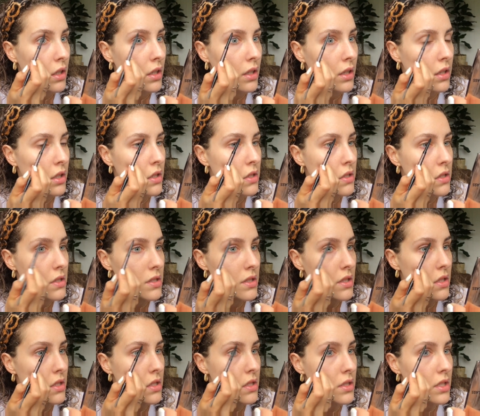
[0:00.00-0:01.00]
And this is
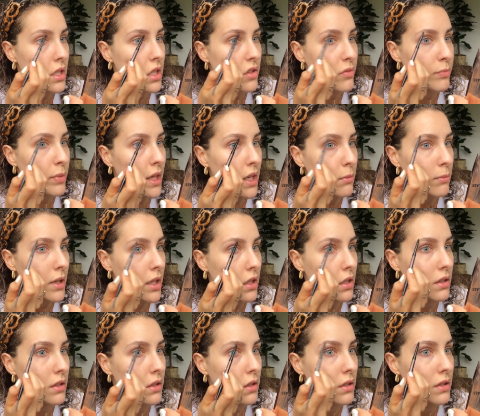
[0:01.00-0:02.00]
a stick of
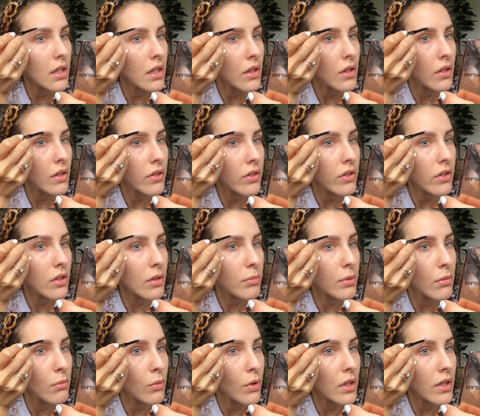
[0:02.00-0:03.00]
pigment. And it looks a little
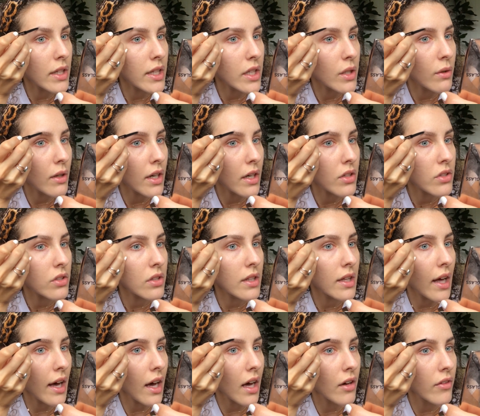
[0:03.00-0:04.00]
bit more like you actually
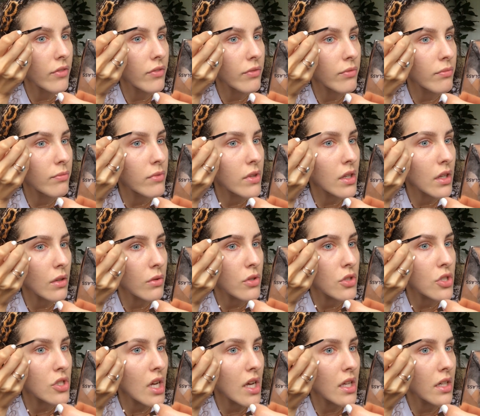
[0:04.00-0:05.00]
have, you know,
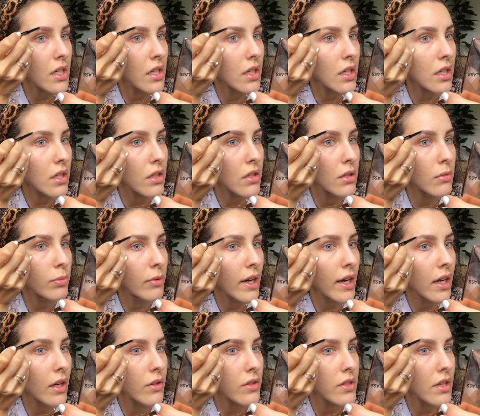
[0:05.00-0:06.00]
shaded in your
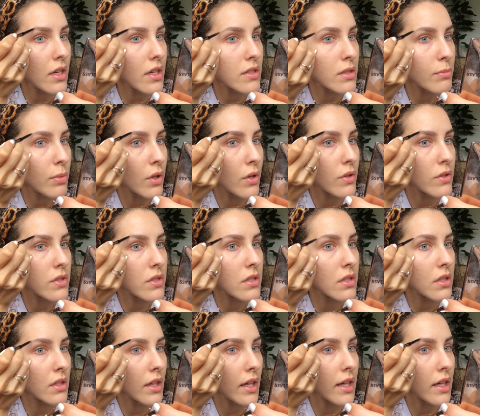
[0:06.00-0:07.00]
brows as opposed
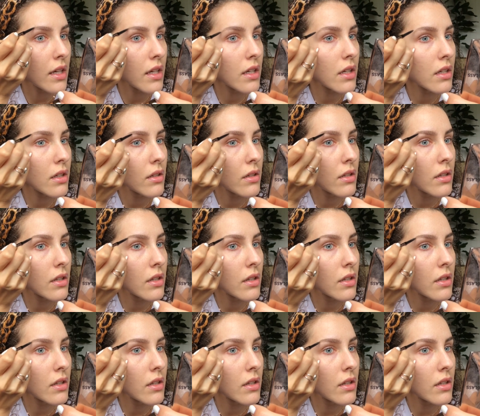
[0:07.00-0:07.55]
to like,